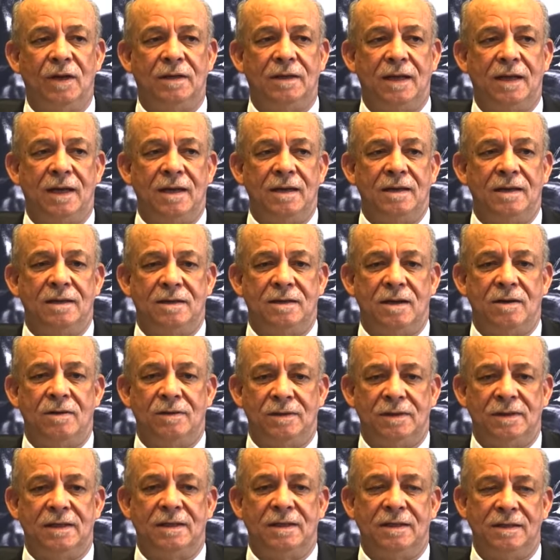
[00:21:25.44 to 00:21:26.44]
What I
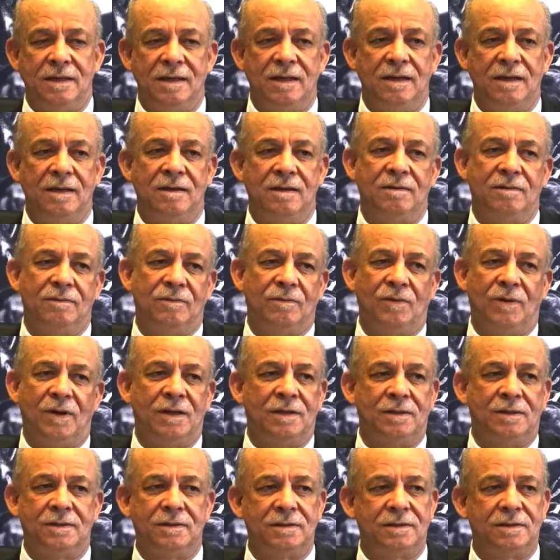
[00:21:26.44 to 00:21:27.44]
encountered there
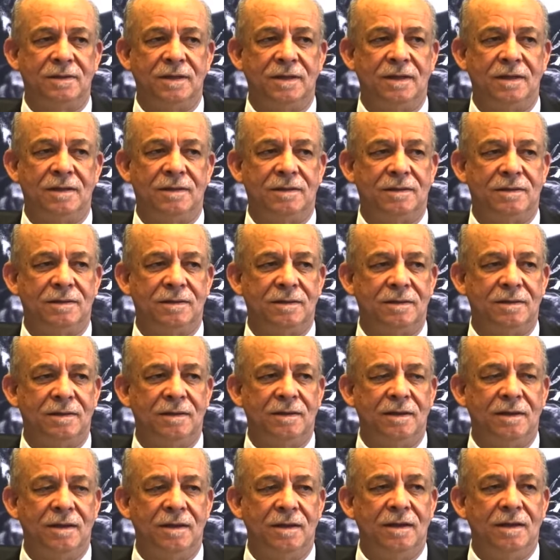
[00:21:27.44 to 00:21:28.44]
was that
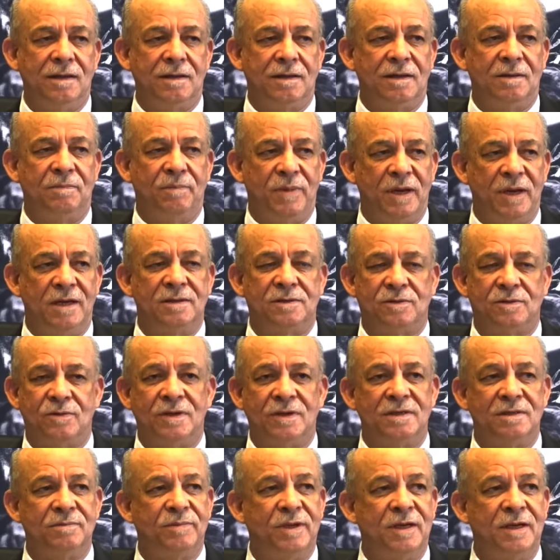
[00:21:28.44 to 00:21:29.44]
the best
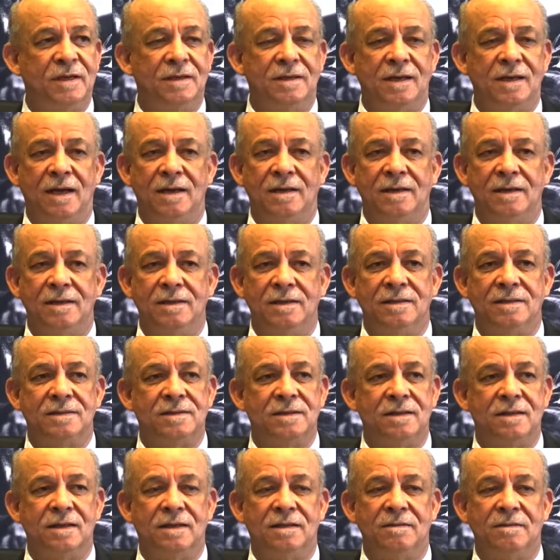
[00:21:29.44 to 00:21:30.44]
was being done in the
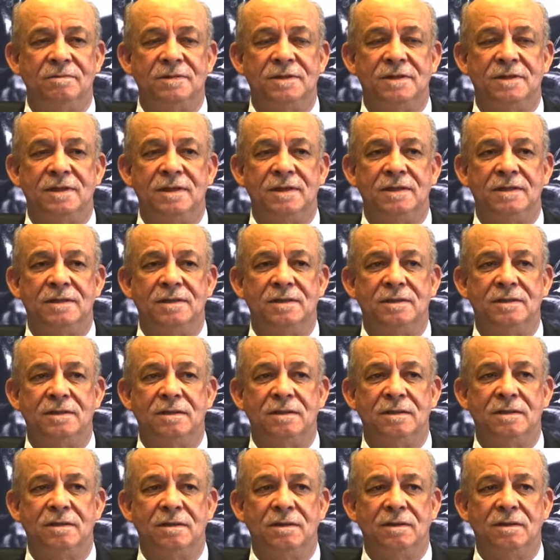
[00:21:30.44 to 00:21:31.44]
circumstances.
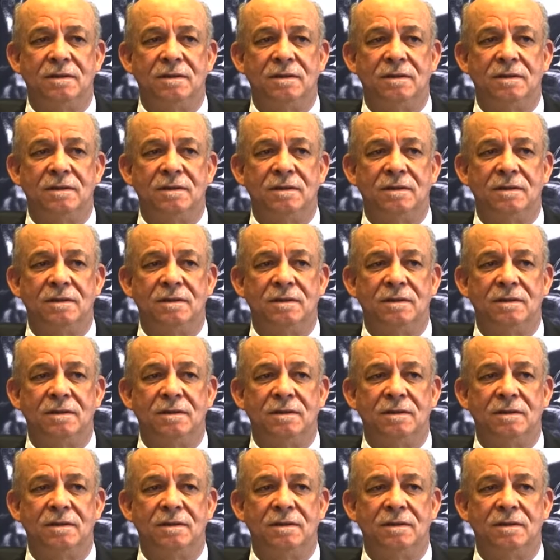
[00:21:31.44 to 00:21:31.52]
